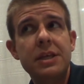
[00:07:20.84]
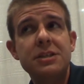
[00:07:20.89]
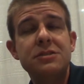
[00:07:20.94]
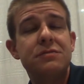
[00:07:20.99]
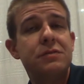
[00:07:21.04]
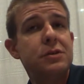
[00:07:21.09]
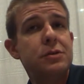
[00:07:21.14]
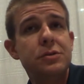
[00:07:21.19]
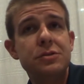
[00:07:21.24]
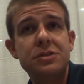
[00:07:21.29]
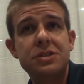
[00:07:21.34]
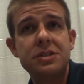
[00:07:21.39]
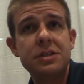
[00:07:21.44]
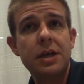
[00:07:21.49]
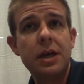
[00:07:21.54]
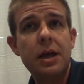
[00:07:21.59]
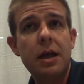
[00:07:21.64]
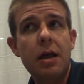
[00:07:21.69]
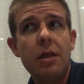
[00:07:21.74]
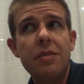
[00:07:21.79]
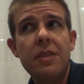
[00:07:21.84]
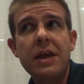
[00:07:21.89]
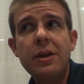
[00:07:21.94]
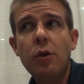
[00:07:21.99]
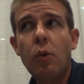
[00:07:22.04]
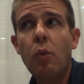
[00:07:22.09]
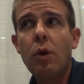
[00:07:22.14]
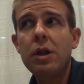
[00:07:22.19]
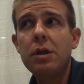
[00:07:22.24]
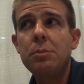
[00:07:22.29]
views. They
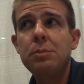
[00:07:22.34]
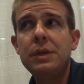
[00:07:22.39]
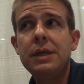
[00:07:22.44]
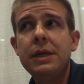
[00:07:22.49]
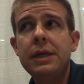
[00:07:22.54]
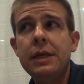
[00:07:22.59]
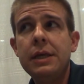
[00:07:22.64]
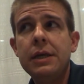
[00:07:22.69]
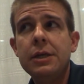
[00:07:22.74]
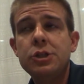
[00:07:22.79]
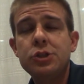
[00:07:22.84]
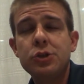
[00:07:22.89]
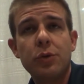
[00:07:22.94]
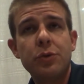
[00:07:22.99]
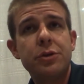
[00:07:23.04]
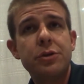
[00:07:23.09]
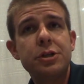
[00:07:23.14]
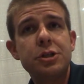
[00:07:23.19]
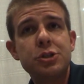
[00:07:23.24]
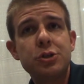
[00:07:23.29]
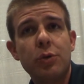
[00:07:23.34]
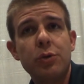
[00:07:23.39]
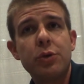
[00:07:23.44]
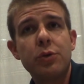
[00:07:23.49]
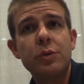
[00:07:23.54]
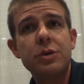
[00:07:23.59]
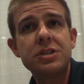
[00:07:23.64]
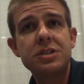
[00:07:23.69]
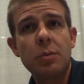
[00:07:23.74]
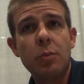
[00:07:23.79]
don't want to be shoulder to shoulder
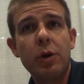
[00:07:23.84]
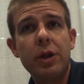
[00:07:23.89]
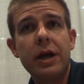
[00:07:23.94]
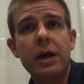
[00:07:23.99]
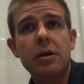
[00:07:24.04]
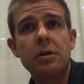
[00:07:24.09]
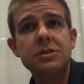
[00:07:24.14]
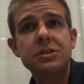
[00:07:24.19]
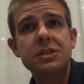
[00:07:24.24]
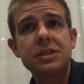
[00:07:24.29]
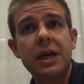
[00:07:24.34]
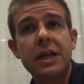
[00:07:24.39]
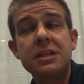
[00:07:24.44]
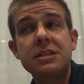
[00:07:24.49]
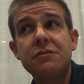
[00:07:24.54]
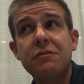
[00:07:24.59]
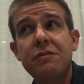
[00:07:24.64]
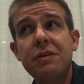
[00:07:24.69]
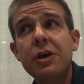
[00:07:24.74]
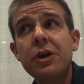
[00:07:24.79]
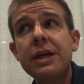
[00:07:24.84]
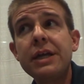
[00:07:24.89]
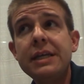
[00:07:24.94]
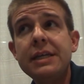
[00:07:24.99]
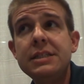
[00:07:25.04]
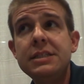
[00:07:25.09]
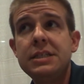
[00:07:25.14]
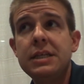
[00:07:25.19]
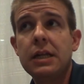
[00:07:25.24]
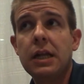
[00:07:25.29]
with someone else. And it's very
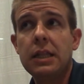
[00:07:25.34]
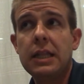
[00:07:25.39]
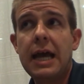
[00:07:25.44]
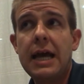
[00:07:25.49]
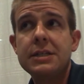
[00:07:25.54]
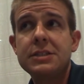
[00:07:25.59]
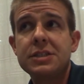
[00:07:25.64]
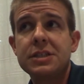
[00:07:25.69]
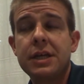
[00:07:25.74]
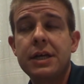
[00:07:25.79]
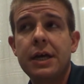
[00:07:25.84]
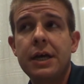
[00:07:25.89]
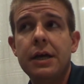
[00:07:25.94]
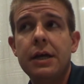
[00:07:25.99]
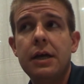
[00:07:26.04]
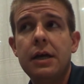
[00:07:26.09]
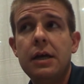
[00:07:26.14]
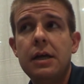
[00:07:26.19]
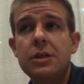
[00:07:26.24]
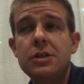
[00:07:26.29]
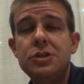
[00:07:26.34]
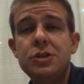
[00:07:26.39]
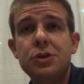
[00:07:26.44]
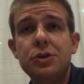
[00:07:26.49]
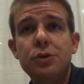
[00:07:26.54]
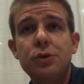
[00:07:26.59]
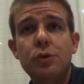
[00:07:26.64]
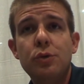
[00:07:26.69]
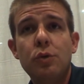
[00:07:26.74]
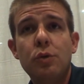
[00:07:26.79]
easy in Alaska to
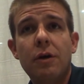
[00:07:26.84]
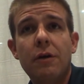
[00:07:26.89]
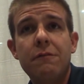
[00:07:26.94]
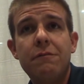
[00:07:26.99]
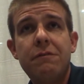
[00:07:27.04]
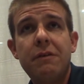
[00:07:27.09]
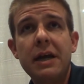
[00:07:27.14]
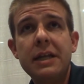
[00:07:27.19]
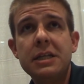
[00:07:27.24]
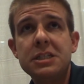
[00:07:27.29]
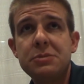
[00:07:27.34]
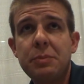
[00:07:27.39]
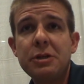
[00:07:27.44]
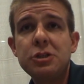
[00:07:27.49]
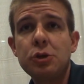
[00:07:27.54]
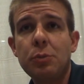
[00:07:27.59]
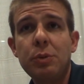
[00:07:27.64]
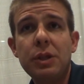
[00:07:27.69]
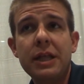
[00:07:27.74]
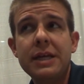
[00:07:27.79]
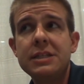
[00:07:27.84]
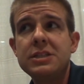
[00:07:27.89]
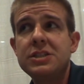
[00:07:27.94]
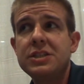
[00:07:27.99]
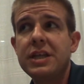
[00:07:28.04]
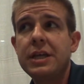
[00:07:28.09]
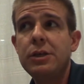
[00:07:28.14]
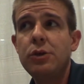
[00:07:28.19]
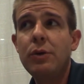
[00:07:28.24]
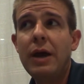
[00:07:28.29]
find a special place
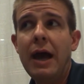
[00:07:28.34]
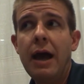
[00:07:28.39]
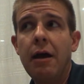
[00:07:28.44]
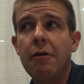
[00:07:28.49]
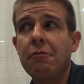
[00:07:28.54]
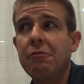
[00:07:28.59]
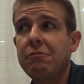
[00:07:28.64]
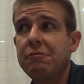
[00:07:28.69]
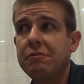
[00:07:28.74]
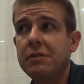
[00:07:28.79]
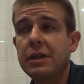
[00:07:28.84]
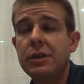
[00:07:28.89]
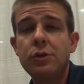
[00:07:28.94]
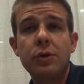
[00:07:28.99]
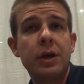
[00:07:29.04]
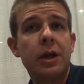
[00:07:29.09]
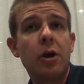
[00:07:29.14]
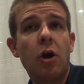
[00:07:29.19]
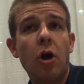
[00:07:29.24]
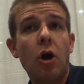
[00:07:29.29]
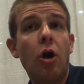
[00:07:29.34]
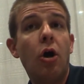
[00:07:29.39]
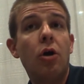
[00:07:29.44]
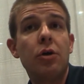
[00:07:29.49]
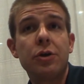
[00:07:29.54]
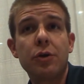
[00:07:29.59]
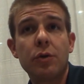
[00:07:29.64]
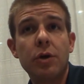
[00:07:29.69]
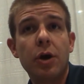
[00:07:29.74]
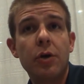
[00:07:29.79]
that you have that you can call
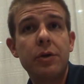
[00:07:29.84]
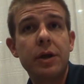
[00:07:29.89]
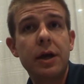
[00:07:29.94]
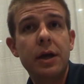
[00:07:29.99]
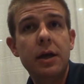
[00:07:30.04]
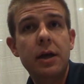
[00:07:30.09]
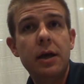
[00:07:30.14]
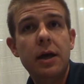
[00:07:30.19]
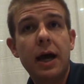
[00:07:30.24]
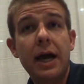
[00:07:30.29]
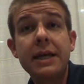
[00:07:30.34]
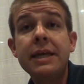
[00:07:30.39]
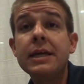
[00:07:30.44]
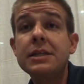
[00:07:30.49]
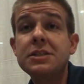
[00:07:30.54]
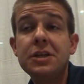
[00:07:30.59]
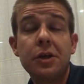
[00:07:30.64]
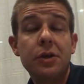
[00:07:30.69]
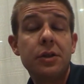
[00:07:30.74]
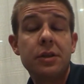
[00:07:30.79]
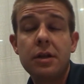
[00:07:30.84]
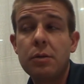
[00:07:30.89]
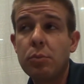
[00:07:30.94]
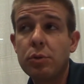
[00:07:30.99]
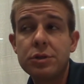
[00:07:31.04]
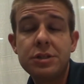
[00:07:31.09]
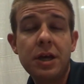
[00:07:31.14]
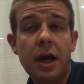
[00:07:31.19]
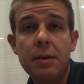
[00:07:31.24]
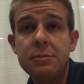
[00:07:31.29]
all your own. I can't tell you the number
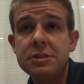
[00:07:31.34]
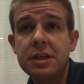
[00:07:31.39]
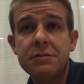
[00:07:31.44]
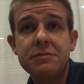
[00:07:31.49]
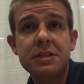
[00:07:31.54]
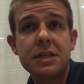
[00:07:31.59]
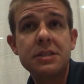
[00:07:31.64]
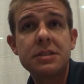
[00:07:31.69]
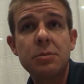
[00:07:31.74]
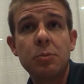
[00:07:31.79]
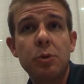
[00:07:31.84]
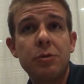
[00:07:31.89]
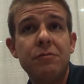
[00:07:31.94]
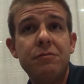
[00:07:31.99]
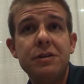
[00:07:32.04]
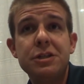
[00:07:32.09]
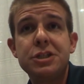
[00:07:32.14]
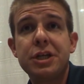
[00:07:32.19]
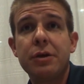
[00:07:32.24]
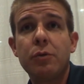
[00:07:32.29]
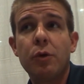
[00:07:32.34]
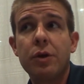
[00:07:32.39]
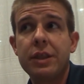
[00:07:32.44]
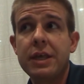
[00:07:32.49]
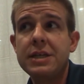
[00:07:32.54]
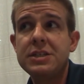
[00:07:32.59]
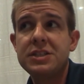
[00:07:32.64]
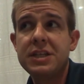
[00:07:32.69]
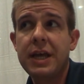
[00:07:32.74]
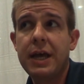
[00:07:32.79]
of times I've sent someone fishing where
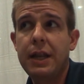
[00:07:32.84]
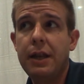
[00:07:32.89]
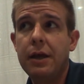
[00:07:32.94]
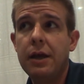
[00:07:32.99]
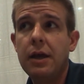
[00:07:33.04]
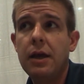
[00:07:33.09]
they said,